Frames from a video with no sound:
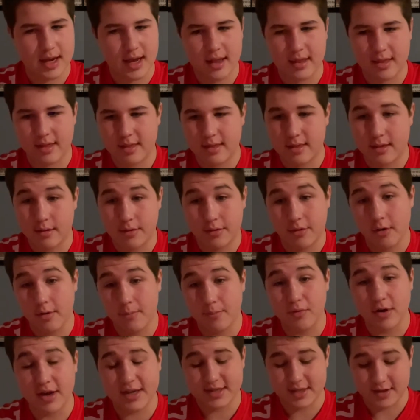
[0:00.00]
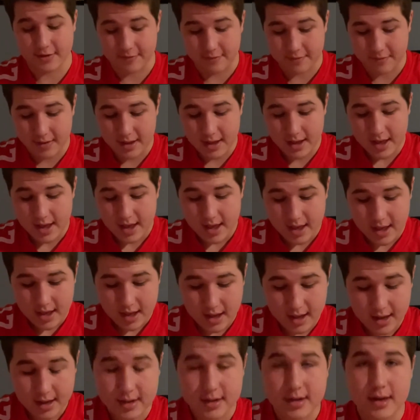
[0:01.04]
They're impressive.
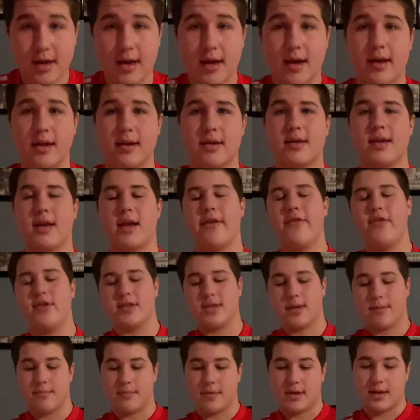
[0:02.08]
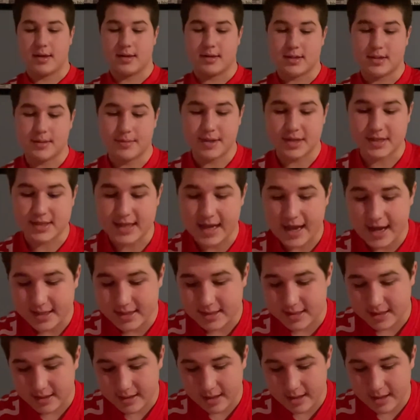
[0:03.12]
And to give you some of the stats,